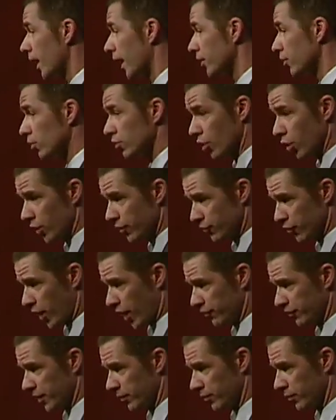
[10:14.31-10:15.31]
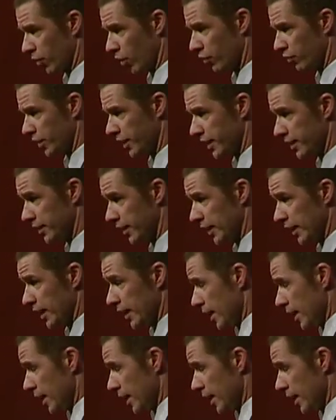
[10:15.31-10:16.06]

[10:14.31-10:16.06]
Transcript: I don't know if I have them over here.